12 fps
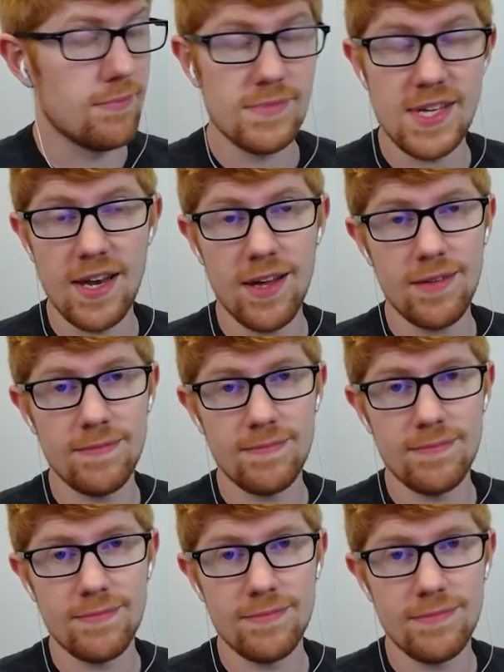Is that it?
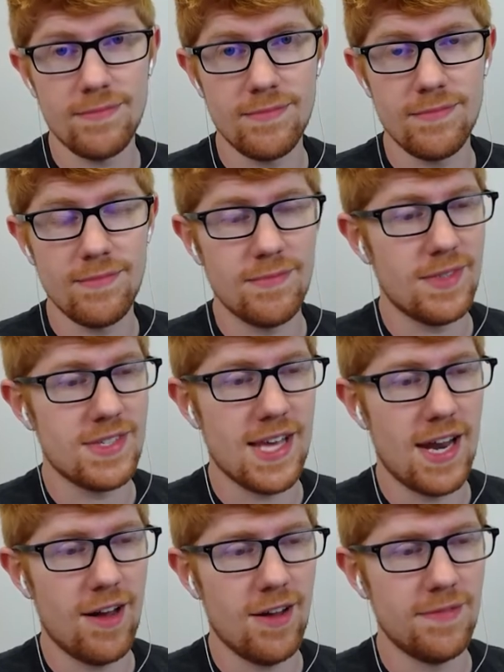Is
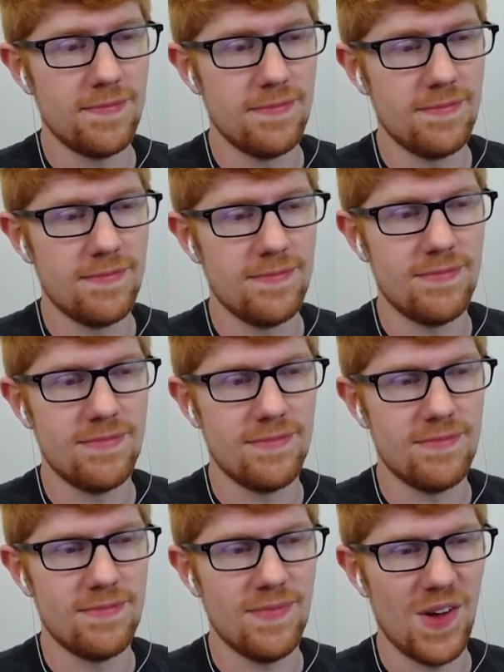that all?
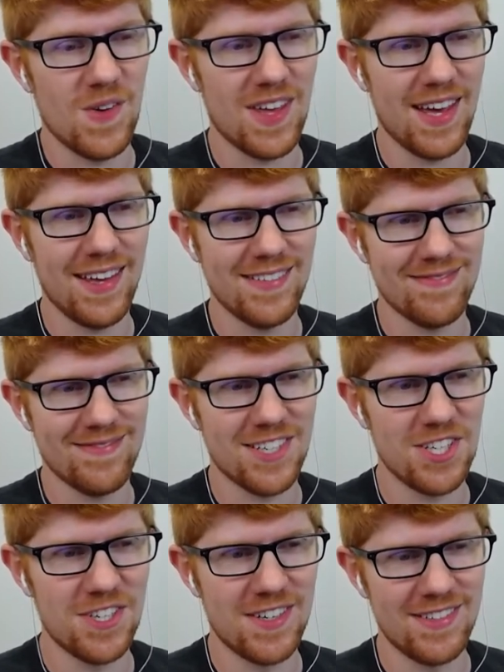Okay,
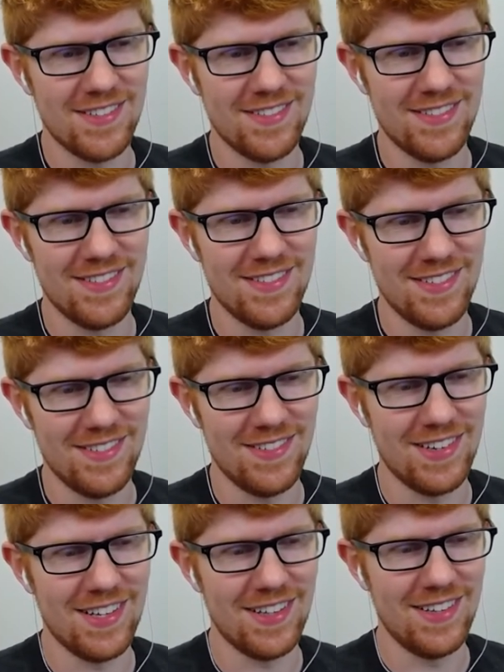cool.
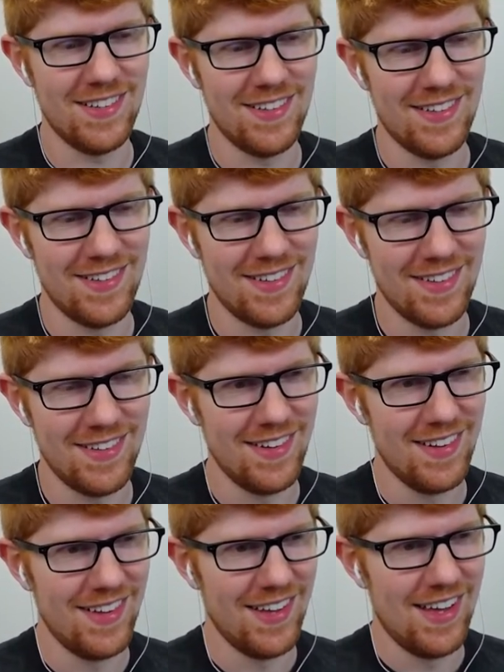Well,
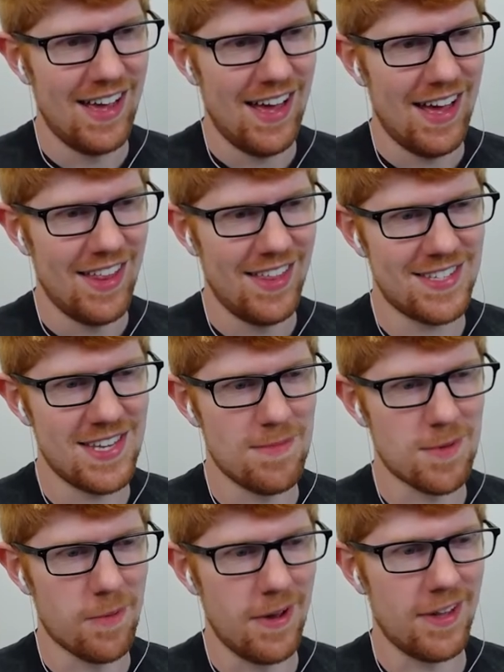this
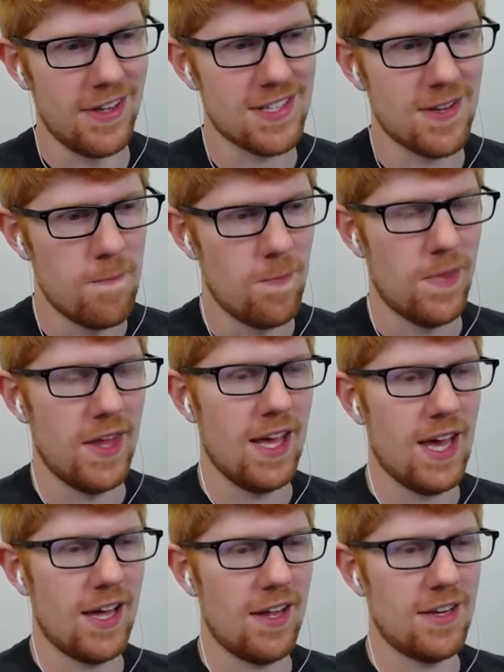seems pointless.
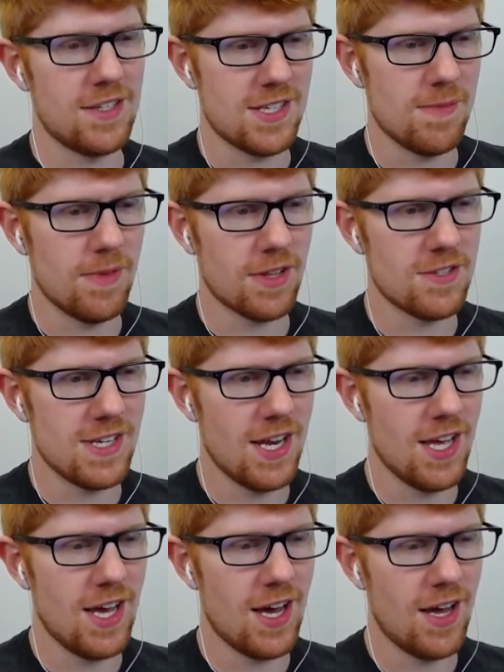Yeah, it doesn't seem like there's
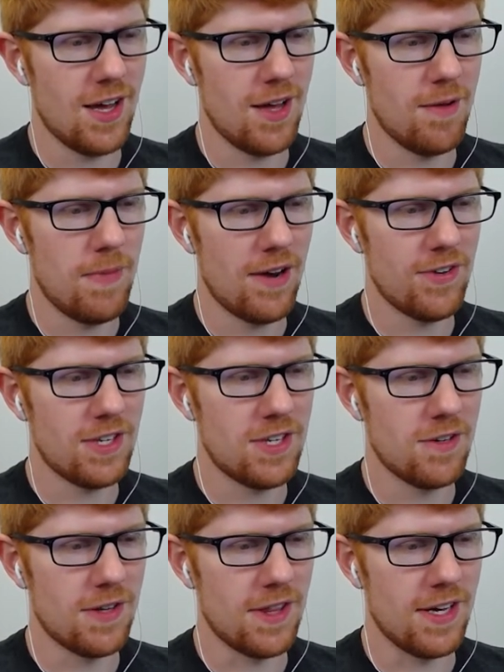any benefit to
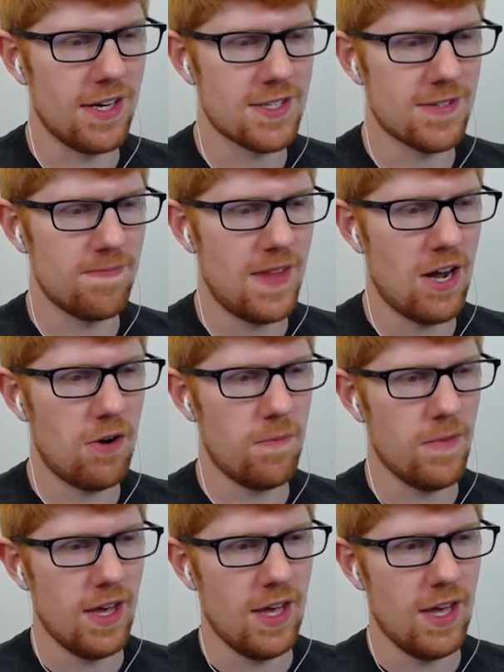doing this. Now,